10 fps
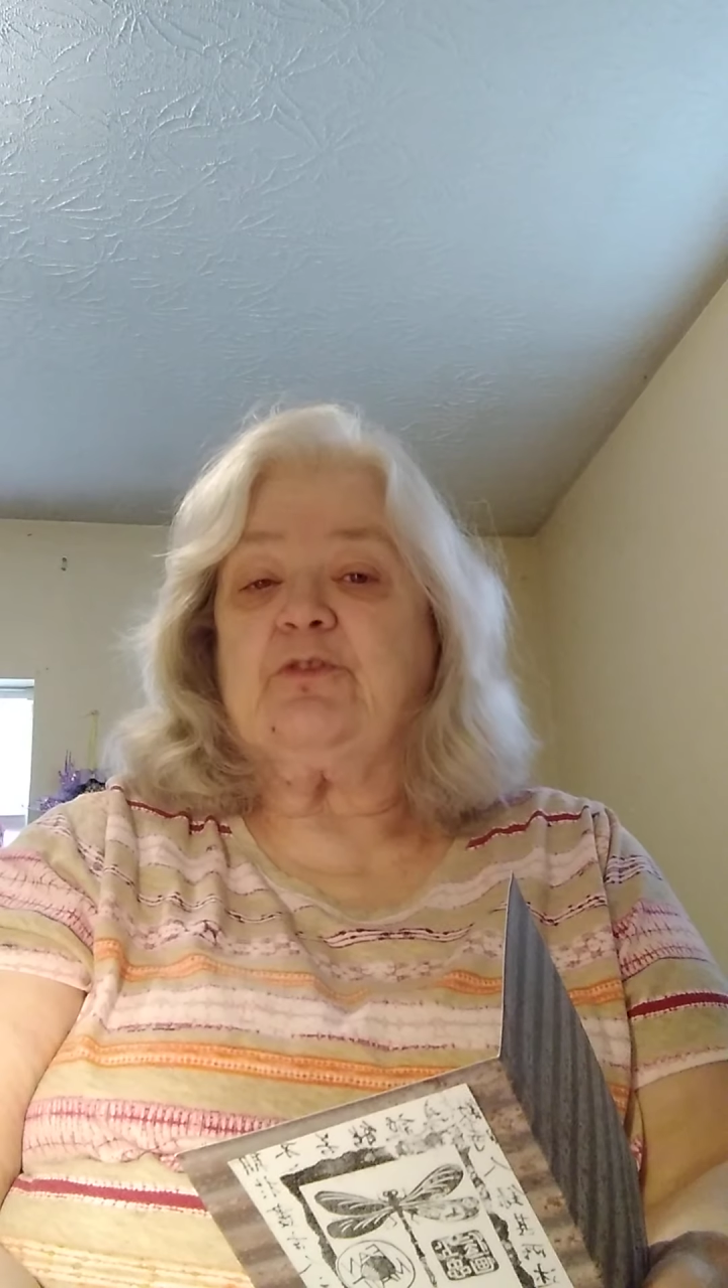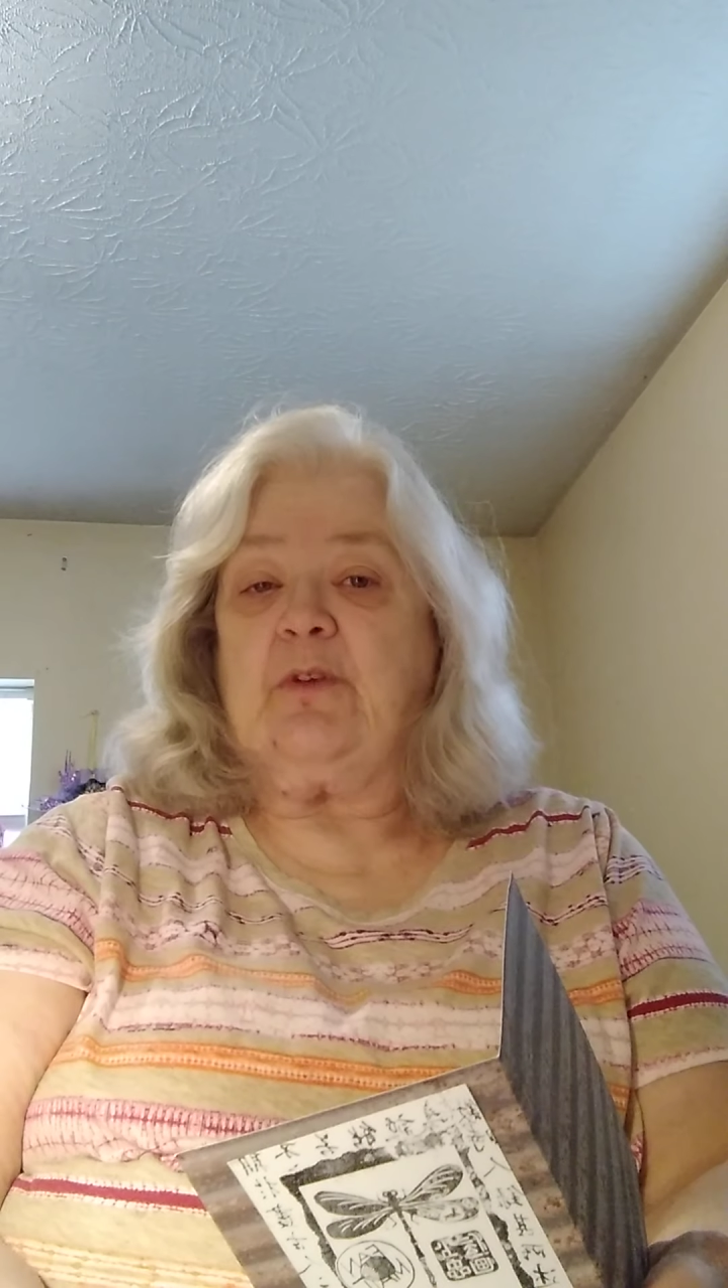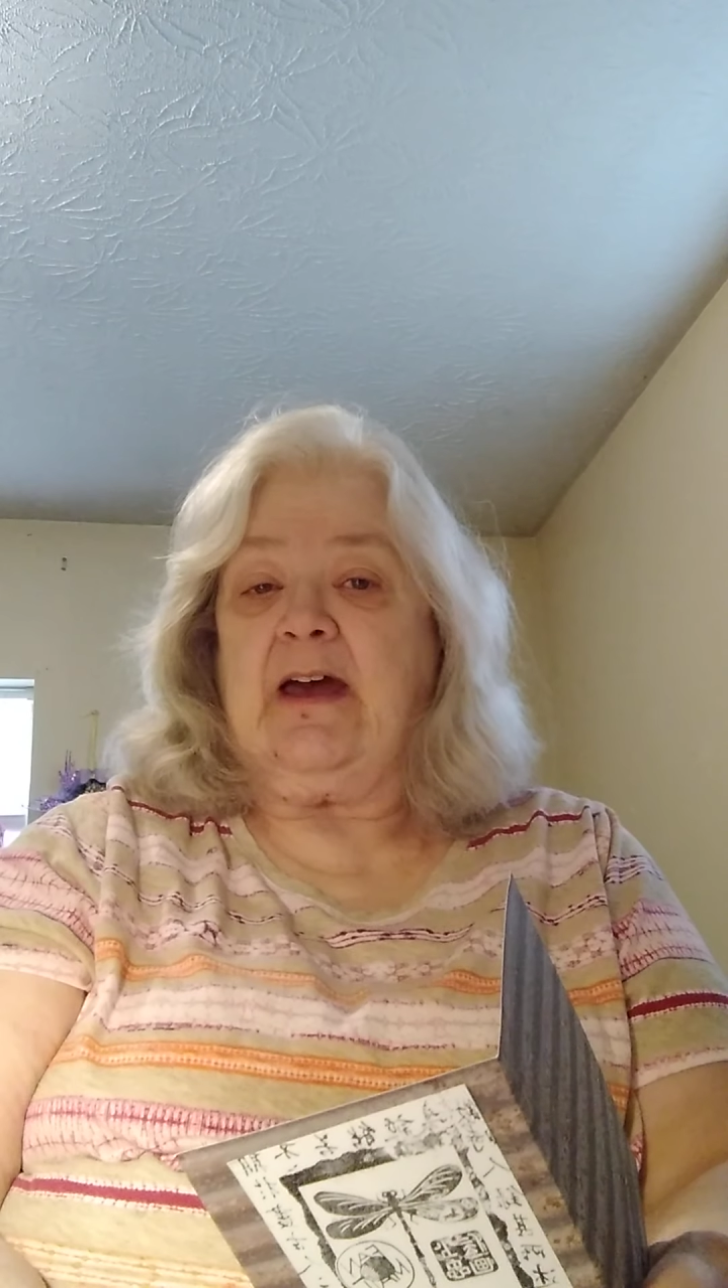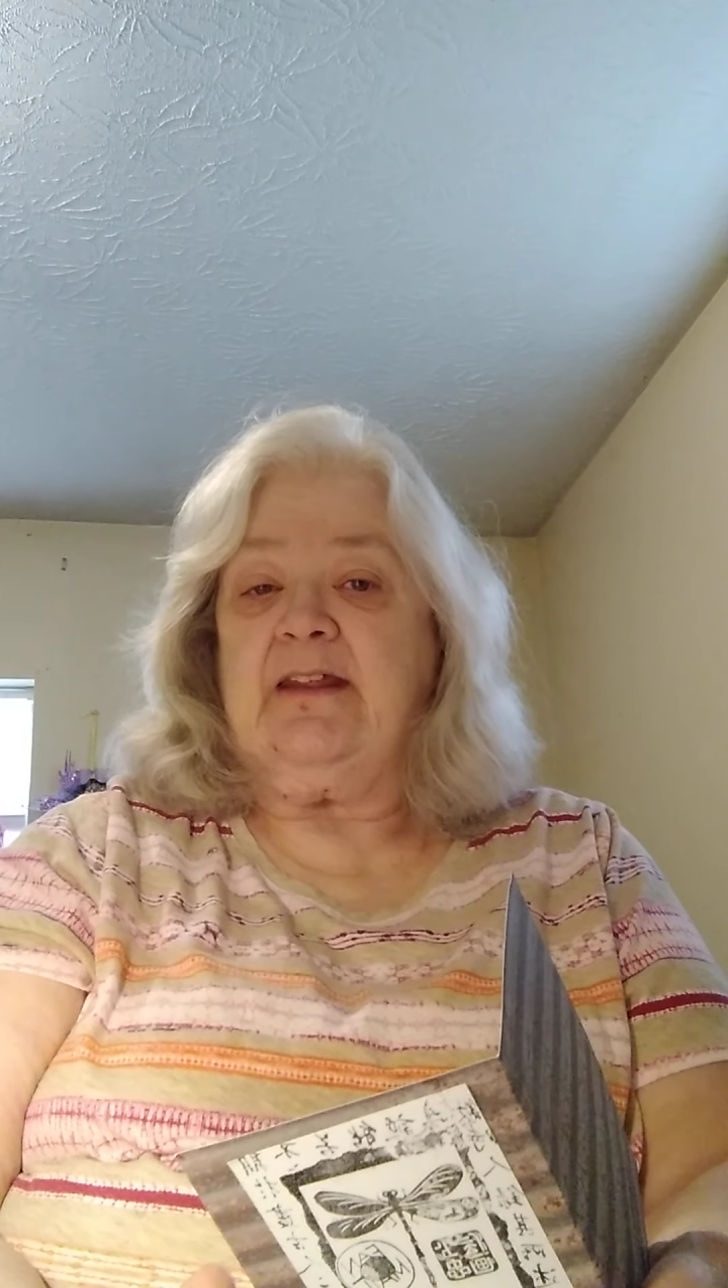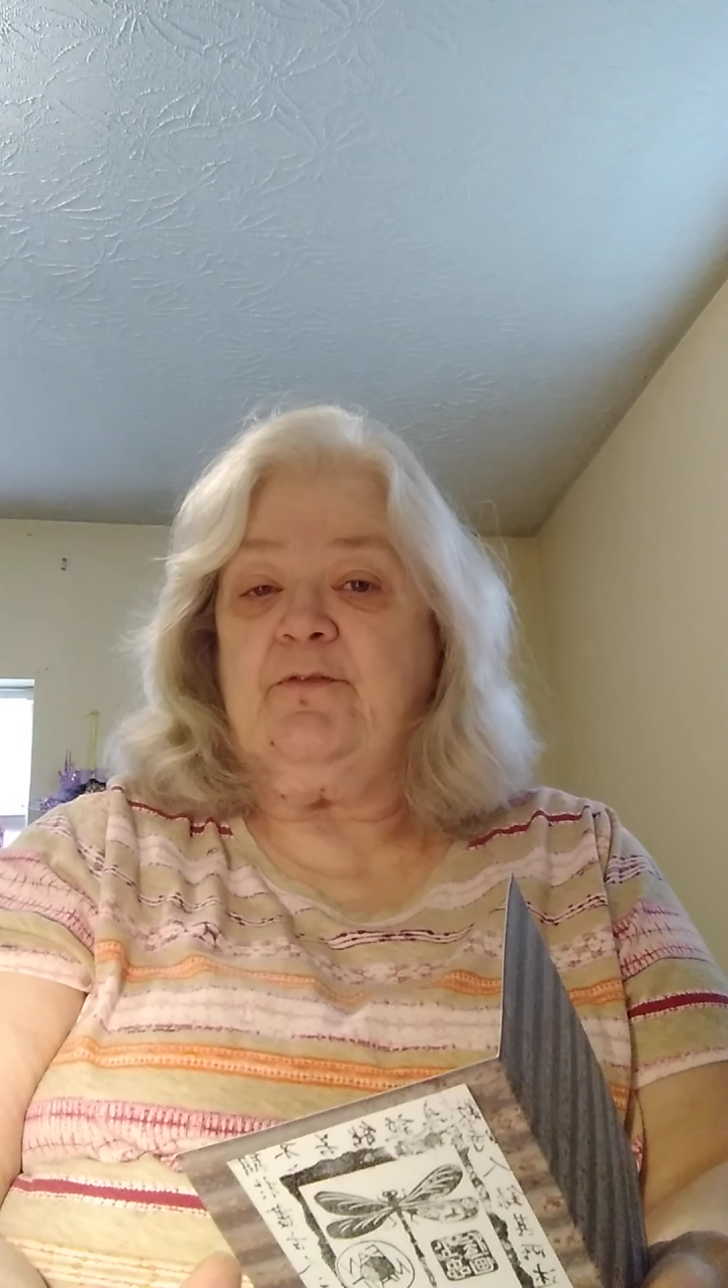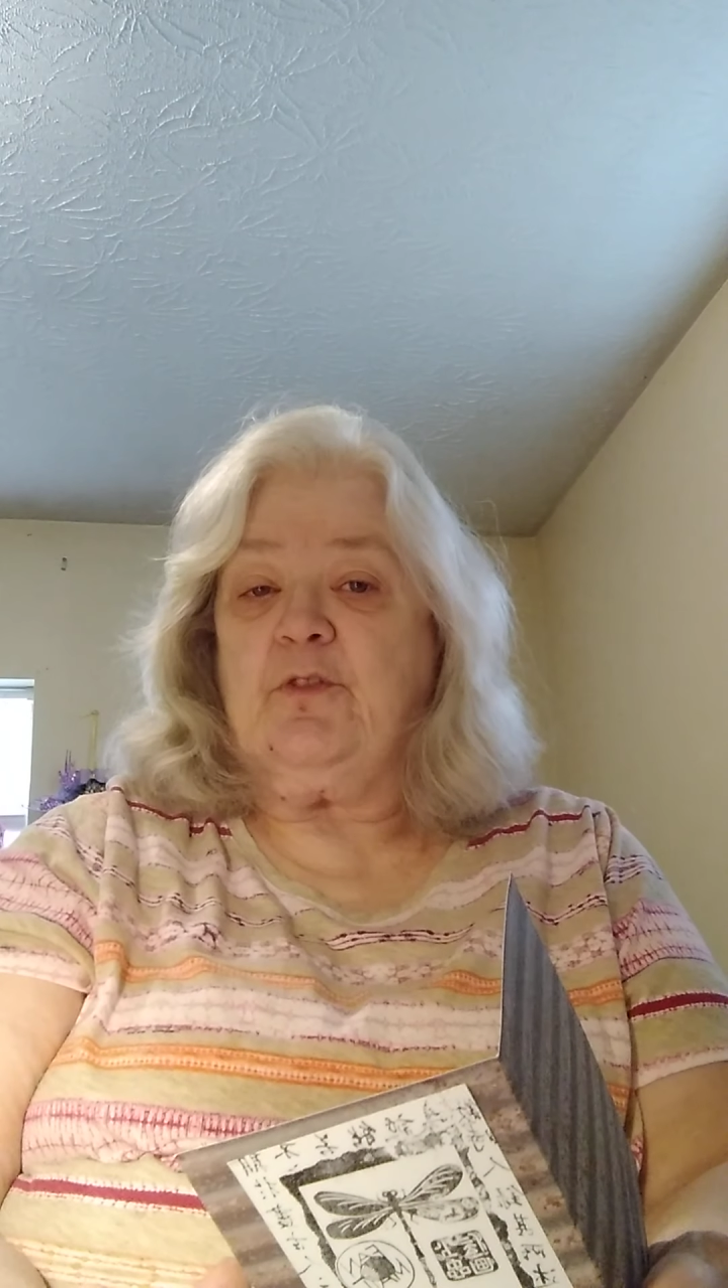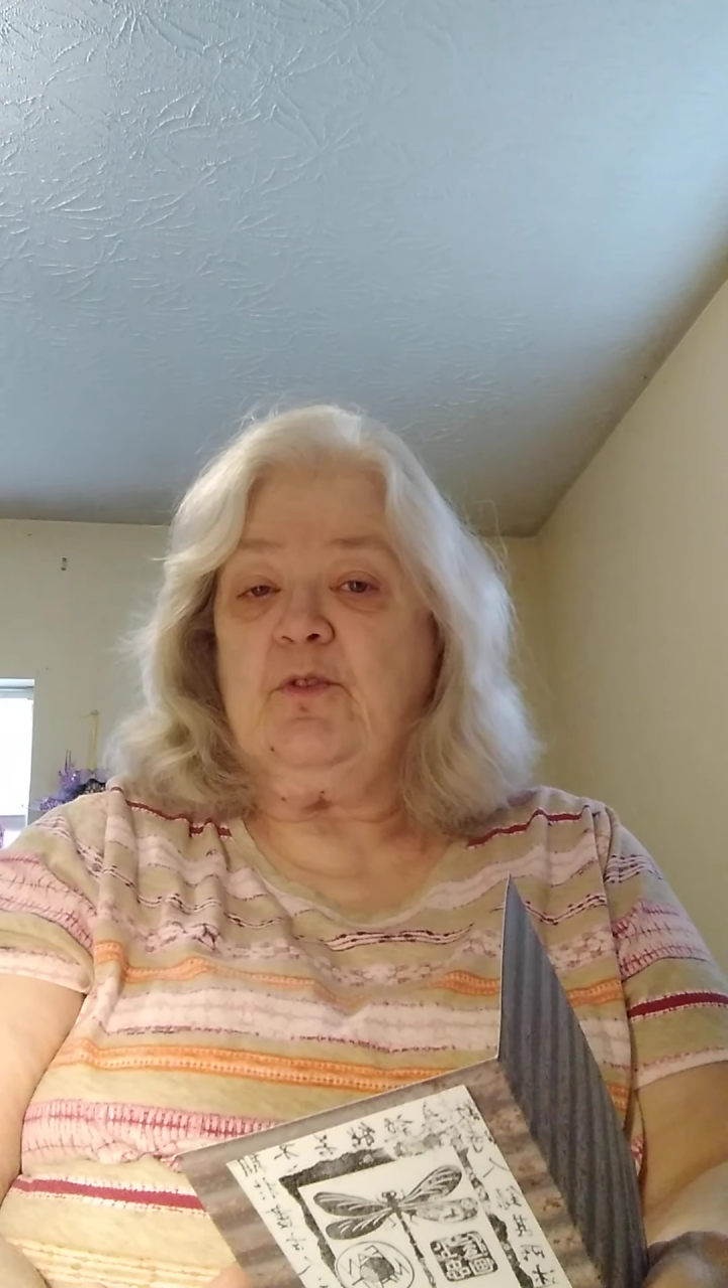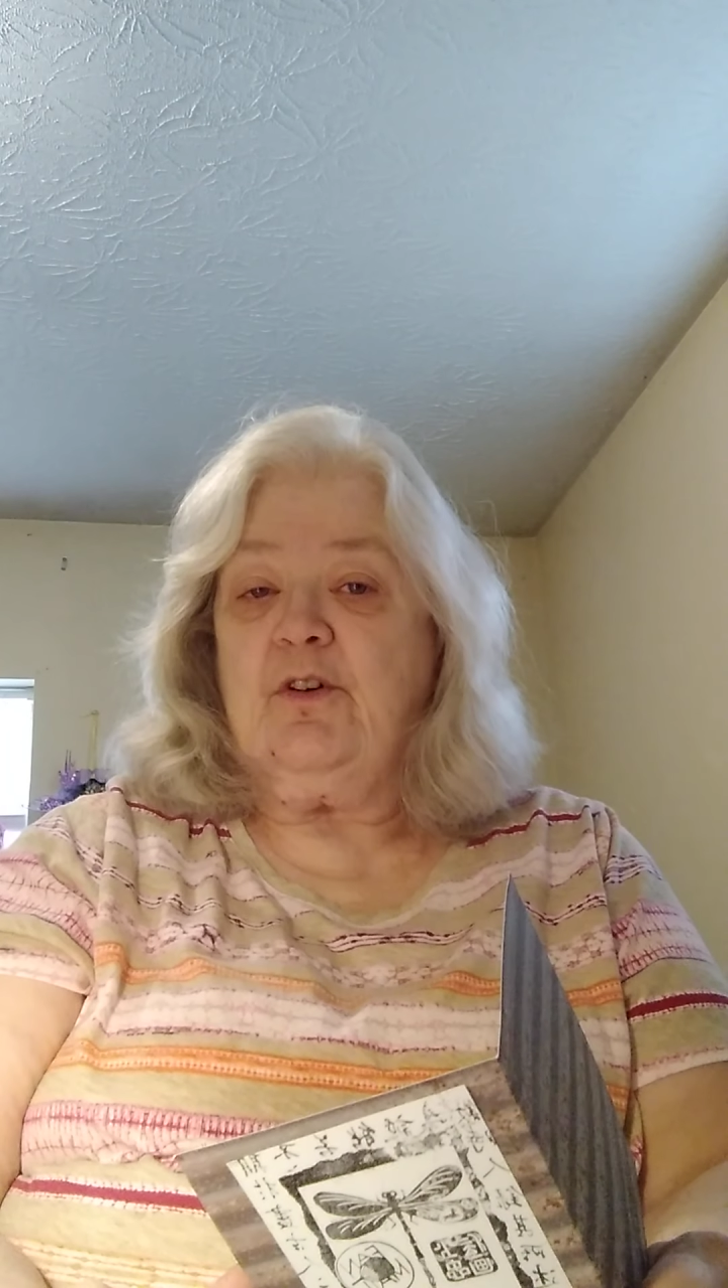Friday for